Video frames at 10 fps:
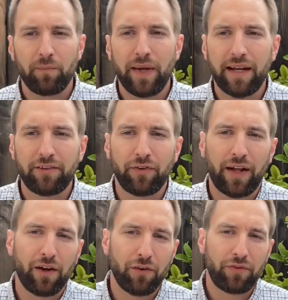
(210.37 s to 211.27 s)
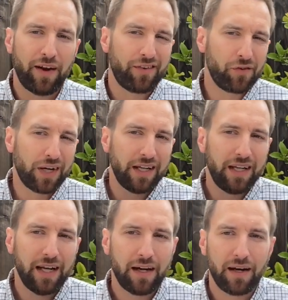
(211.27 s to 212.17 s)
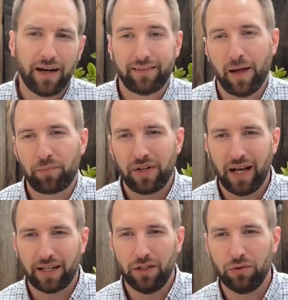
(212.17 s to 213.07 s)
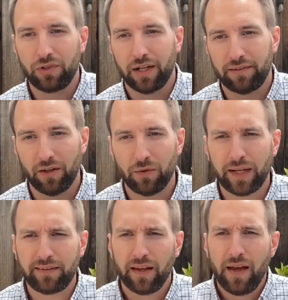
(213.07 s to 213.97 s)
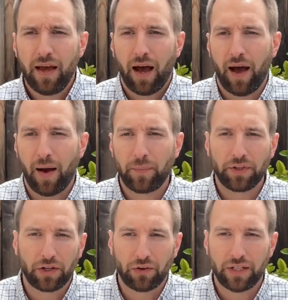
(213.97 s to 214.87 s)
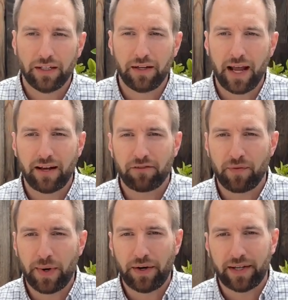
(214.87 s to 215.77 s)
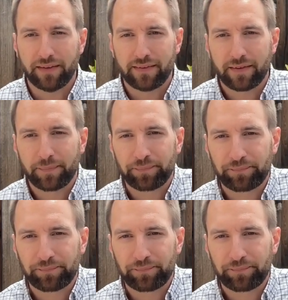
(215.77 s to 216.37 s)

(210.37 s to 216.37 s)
makes fun of everyone in here, except Lucky Luke, as always, not only the Native Americans.